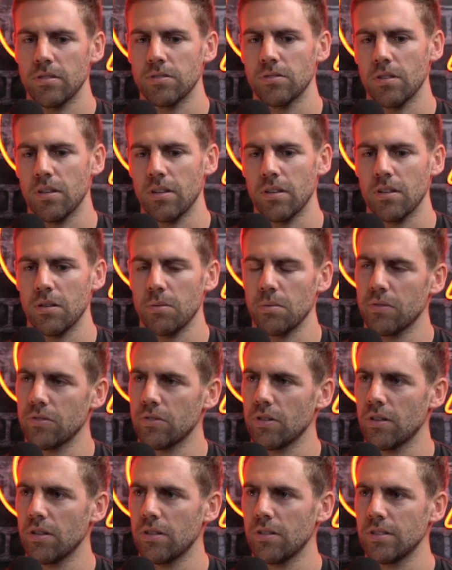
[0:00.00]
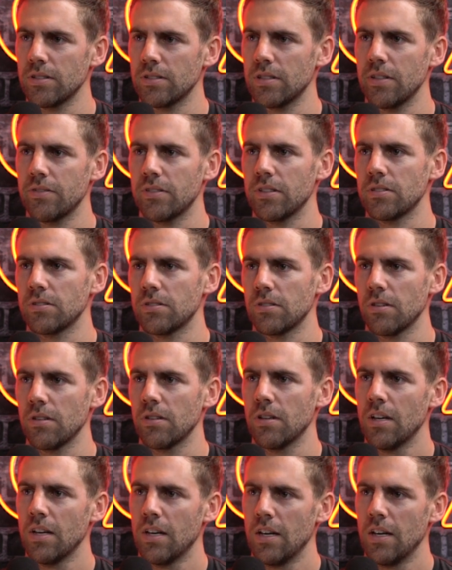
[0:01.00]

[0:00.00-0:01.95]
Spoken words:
So I think we've got only 7. So